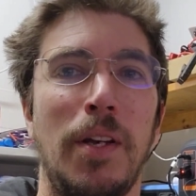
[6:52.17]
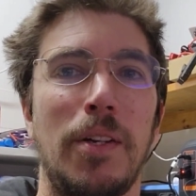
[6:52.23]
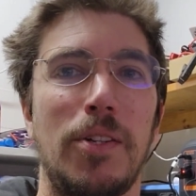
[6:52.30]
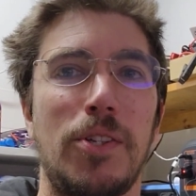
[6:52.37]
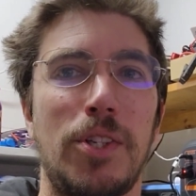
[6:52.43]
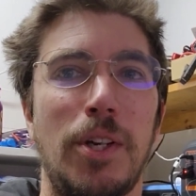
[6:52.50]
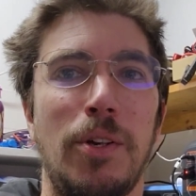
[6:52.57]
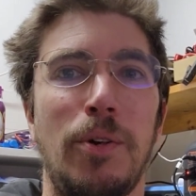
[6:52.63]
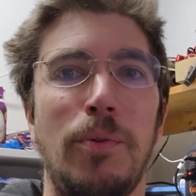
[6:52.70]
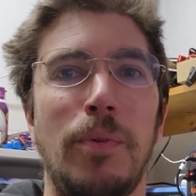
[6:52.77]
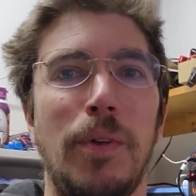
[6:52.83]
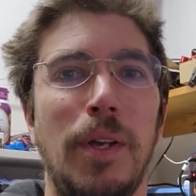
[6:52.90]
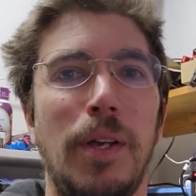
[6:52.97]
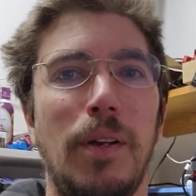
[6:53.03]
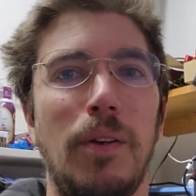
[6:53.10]
So
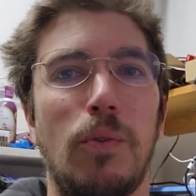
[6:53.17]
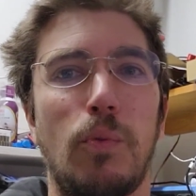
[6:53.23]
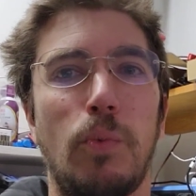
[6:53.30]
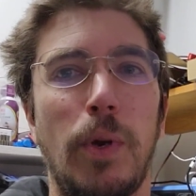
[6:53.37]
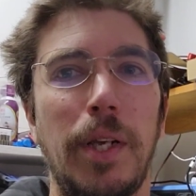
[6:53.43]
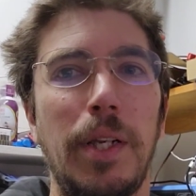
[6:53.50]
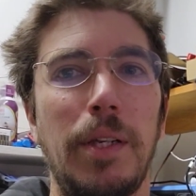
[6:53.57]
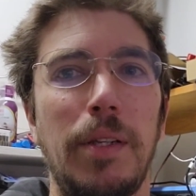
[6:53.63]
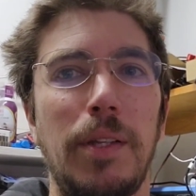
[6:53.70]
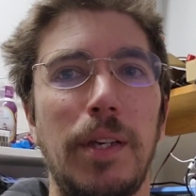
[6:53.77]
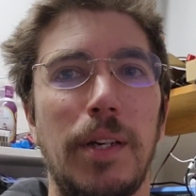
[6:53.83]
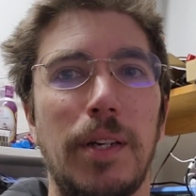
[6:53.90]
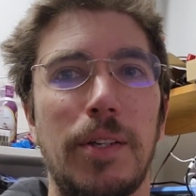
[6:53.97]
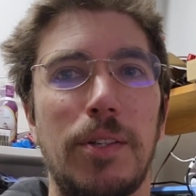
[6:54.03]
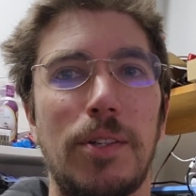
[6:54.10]
running
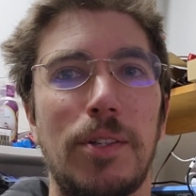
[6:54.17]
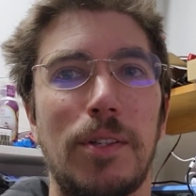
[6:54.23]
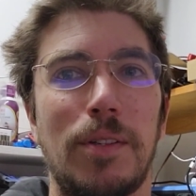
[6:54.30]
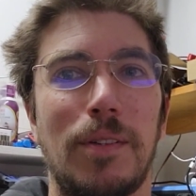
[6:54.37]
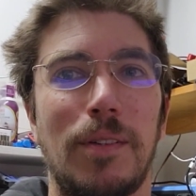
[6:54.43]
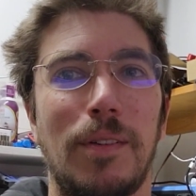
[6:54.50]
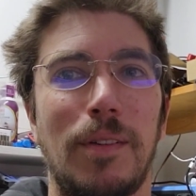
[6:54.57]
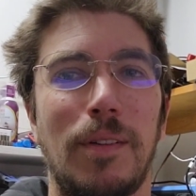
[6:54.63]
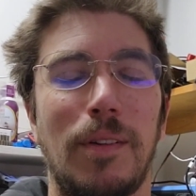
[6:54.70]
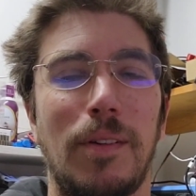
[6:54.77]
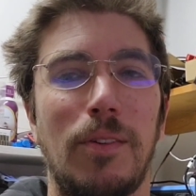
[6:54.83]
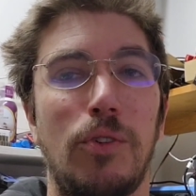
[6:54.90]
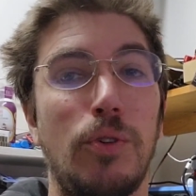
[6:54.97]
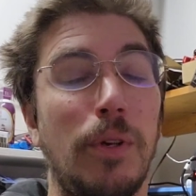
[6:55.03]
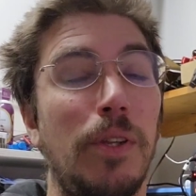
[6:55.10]
this
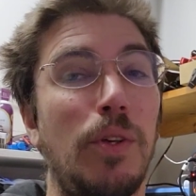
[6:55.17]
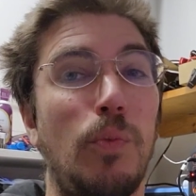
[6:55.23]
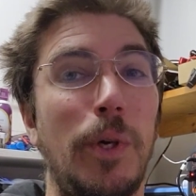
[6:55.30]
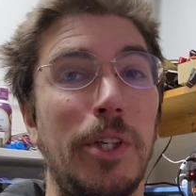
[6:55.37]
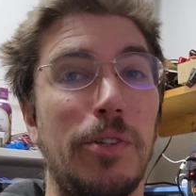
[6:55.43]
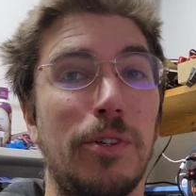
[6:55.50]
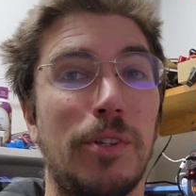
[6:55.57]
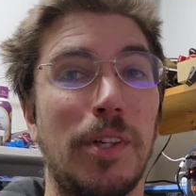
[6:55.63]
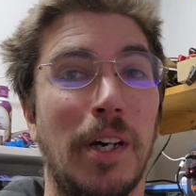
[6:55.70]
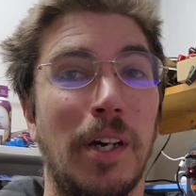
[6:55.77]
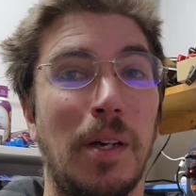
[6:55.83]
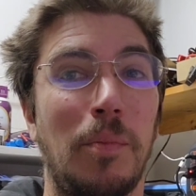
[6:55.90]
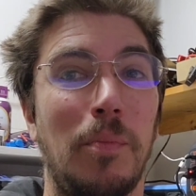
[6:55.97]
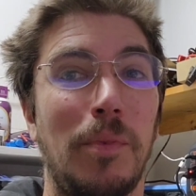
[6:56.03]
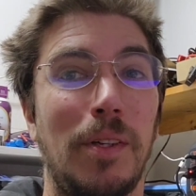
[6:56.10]
during the winter
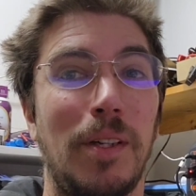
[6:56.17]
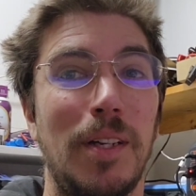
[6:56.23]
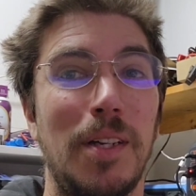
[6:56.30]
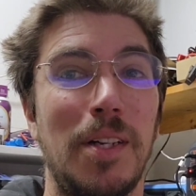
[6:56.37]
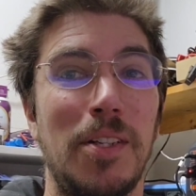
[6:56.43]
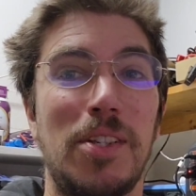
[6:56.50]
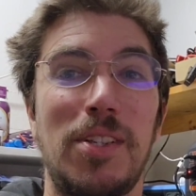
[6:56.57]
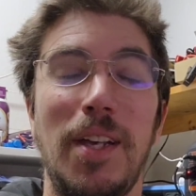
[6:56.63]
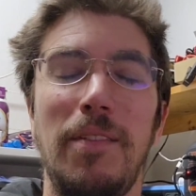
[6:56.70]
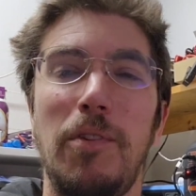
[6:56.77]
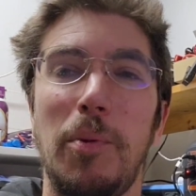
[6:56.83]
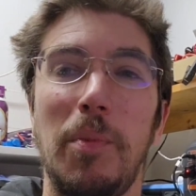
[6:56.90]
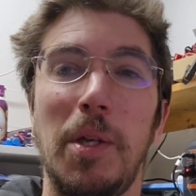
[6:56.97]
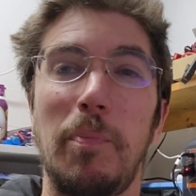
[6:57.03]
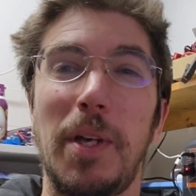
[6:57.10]
time is
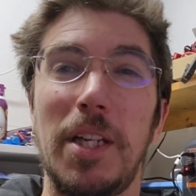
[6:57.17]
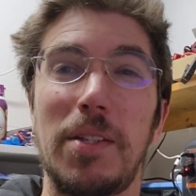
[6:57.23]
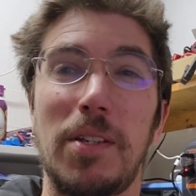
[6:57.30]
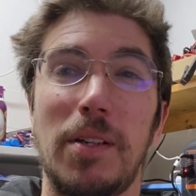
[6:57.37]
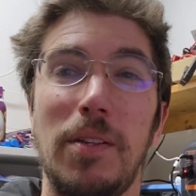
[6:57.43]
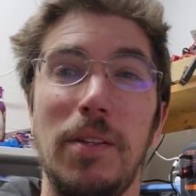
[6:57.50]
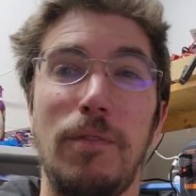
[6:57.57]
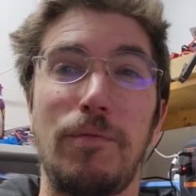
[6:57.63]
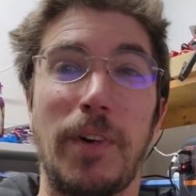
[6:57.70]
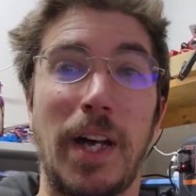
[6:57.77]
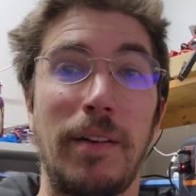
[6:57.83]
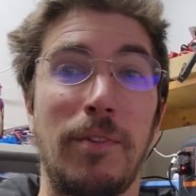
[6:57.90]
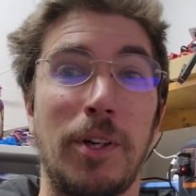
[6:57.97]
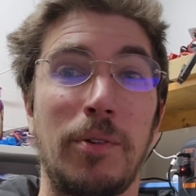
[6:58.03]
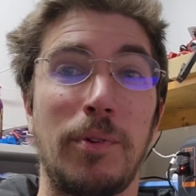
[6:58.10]
saving me basically
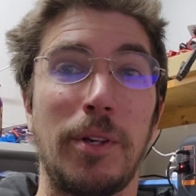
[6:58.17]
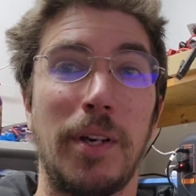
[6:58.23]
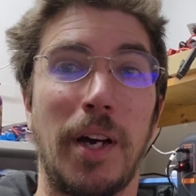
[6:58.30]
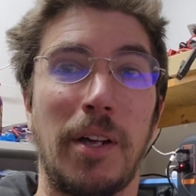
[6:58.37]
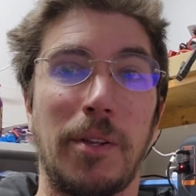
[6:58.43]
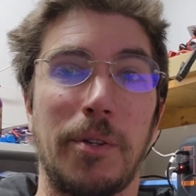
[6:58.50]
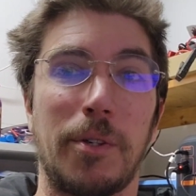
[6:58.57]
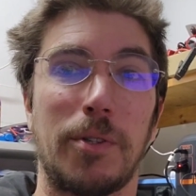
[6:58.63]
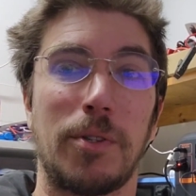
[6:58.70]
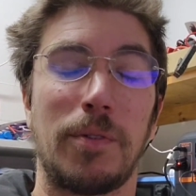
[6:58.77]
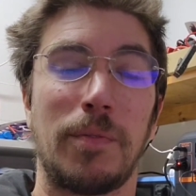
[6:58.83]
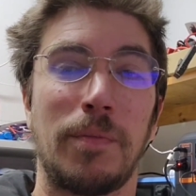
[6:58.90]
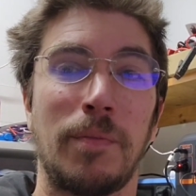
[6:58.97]
$500.